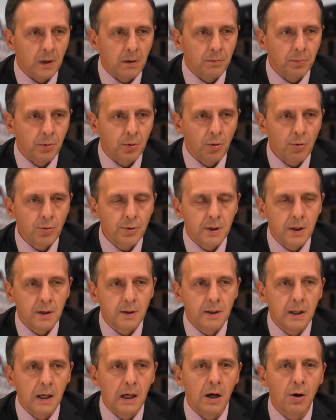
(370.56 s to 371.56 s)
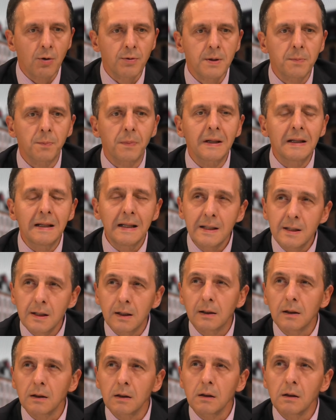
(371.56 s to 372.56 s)
process, how the
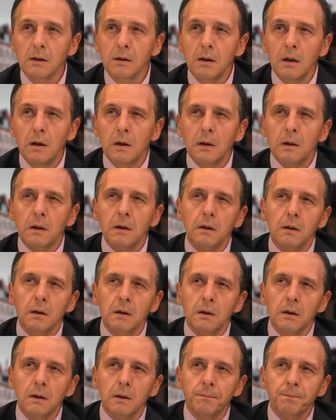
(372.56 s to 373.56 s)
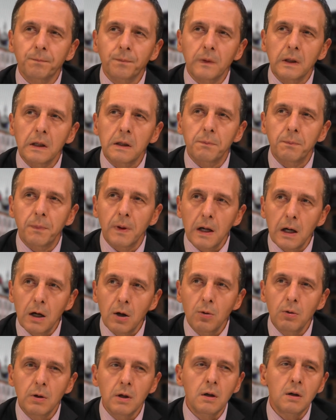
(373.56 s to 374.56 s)
political
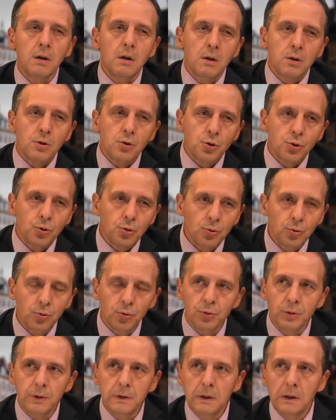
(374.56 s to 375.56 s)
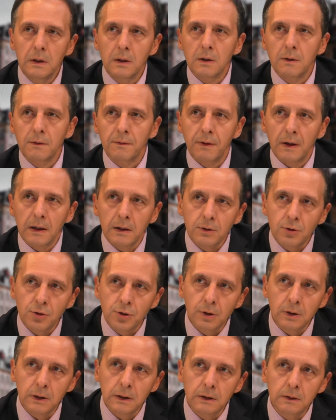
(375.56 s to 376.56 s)
power should
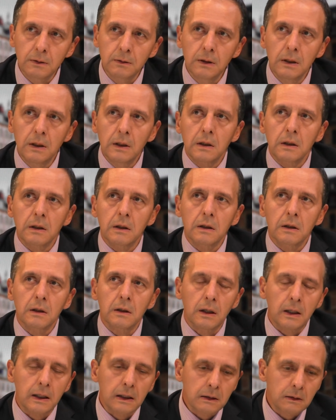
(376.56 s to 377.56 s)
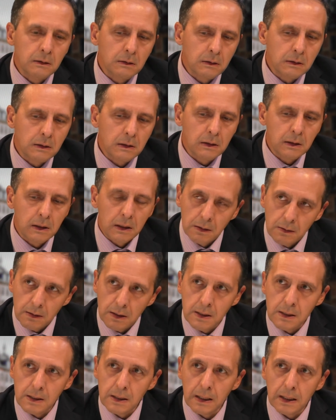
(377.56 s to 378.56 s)
function and in the
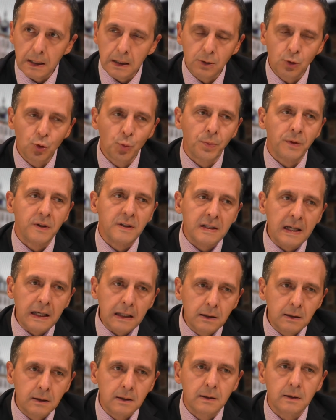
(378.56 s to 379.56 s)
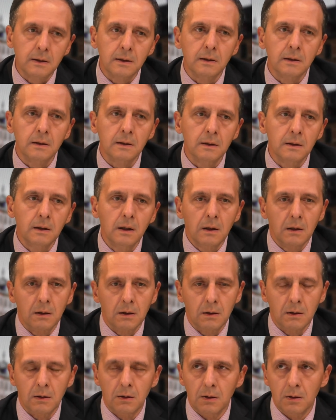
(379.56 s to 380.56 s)
state to protect
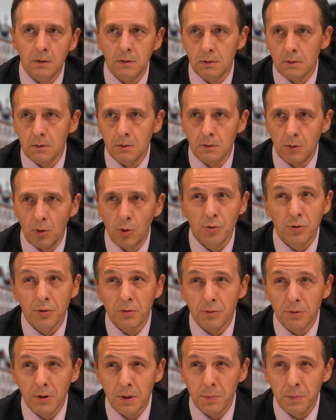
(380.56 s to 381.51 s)
ordinary